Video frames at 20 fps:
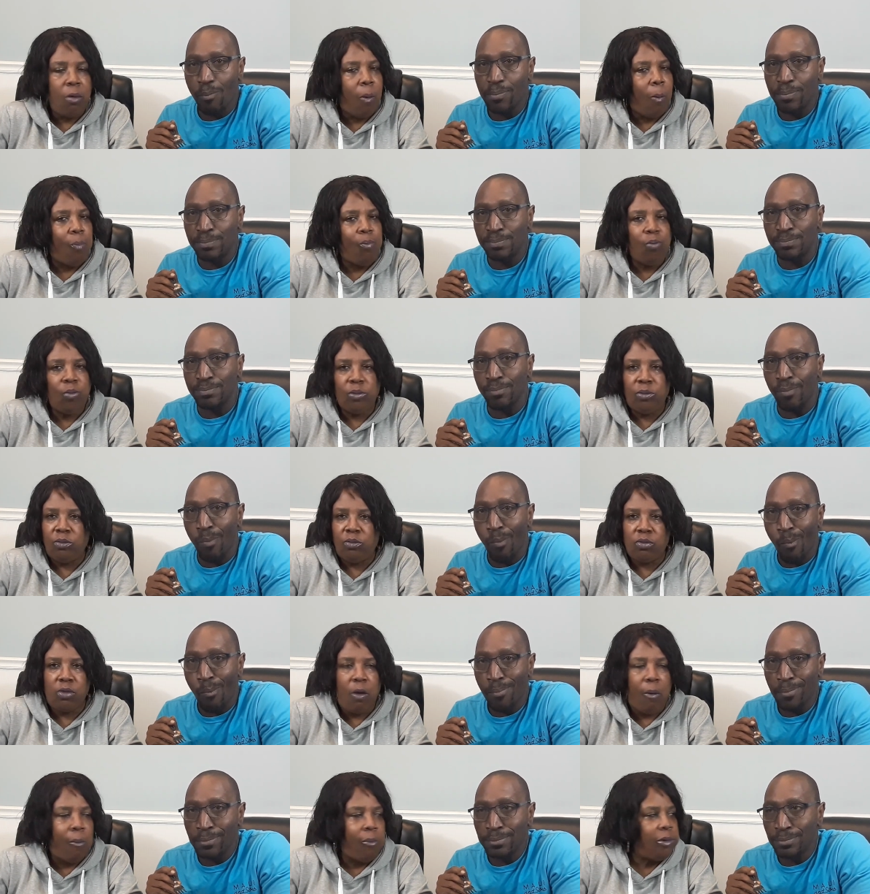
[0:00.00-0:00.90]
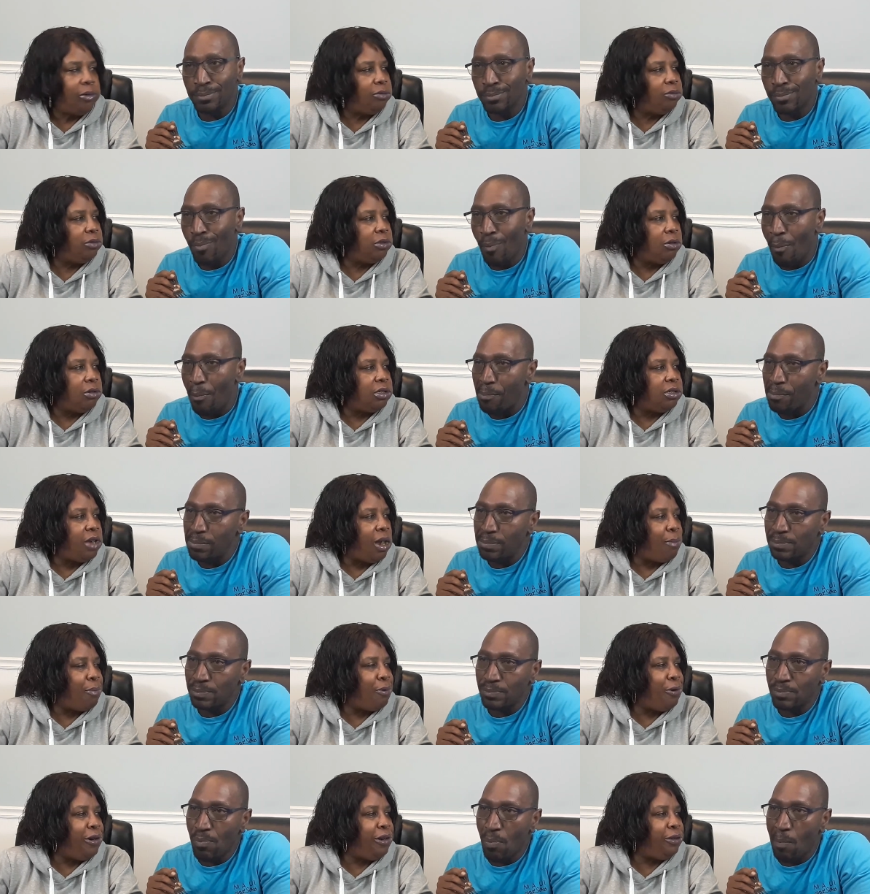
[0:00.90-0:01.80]
Speaker 1: hmm.
Speaker 2: That's not
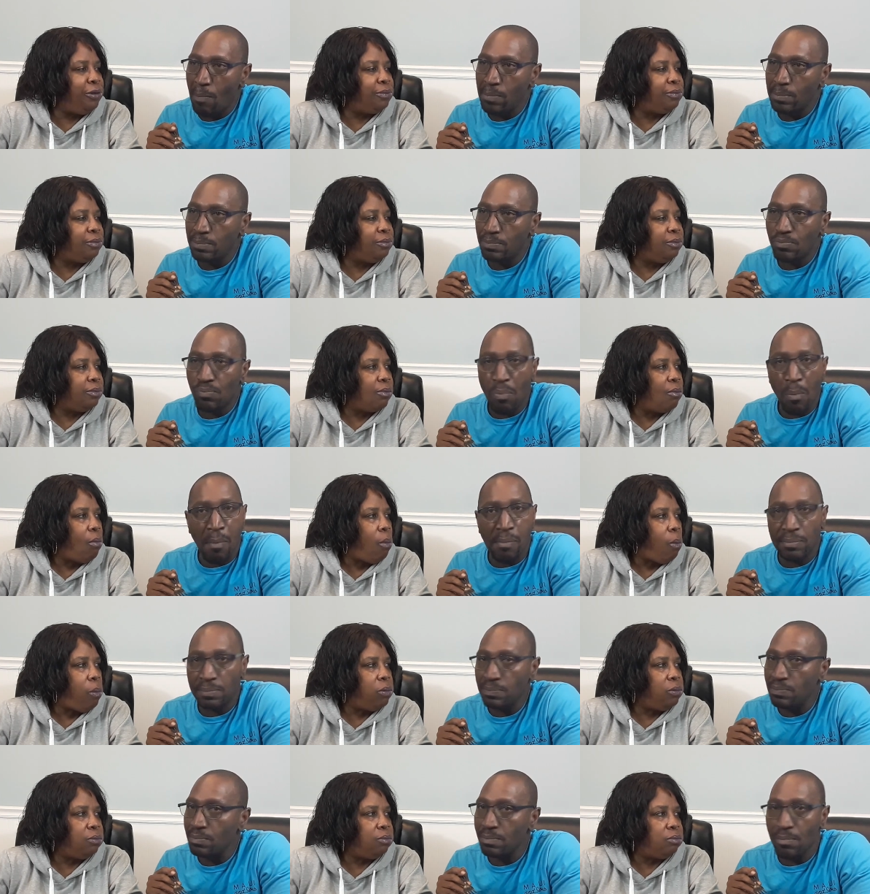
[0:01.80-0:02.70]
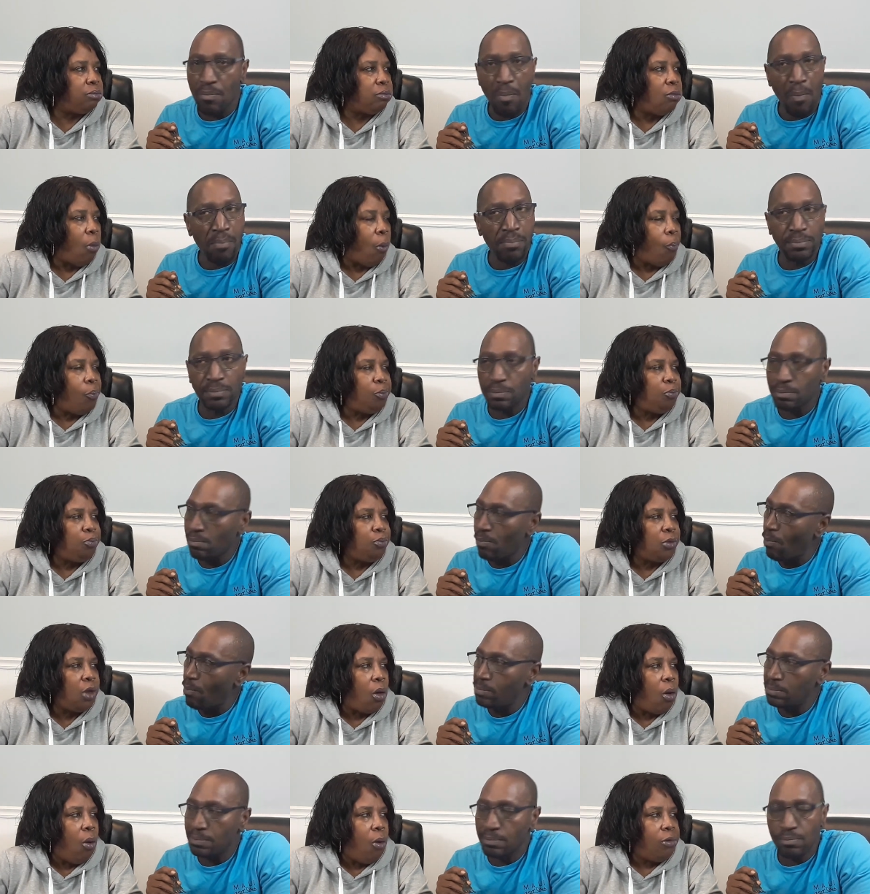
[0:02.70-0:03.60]
pretty.
Speaker 1: Mm-mm.
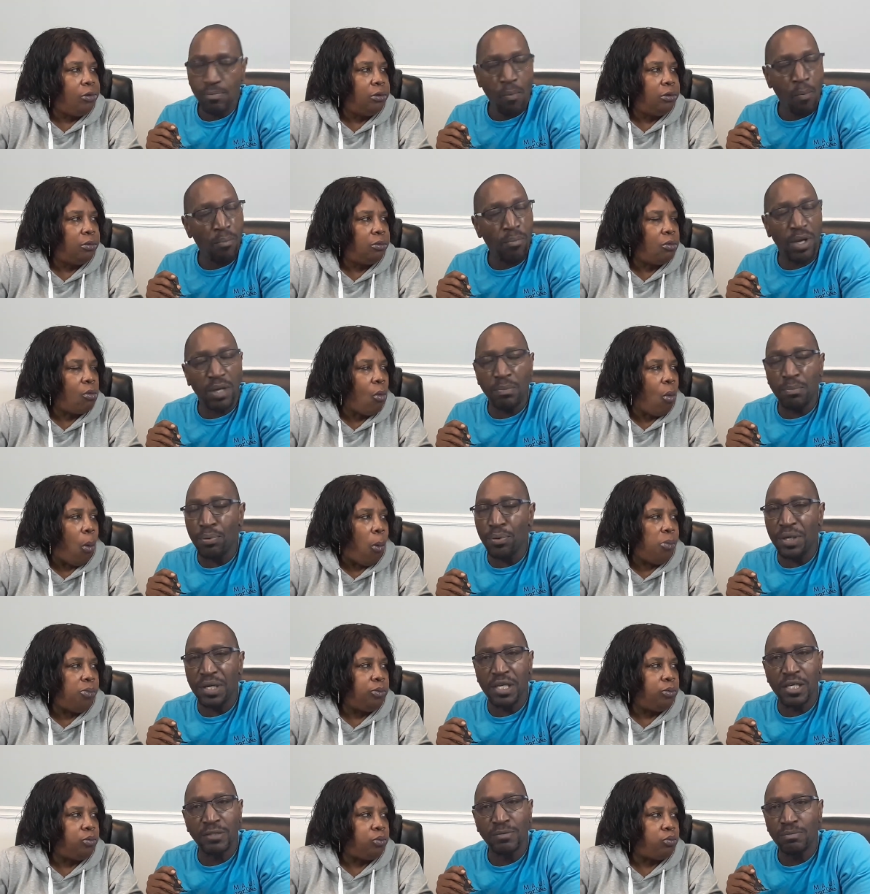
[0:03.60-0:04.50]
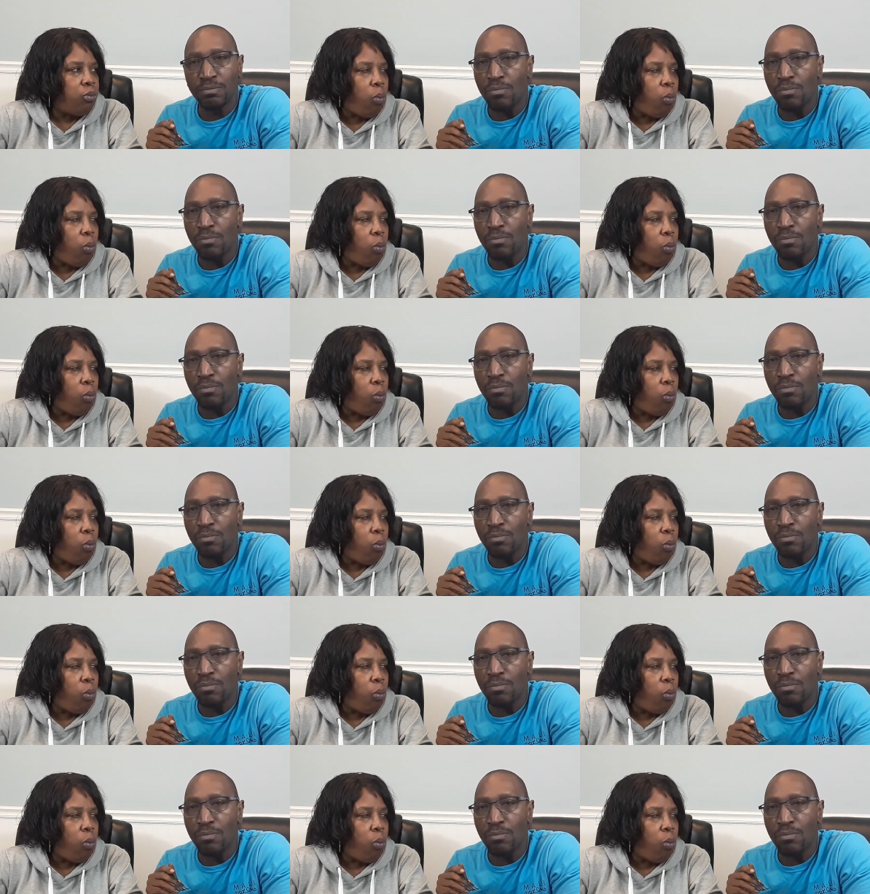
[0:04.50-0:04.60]
Wasn't pretty.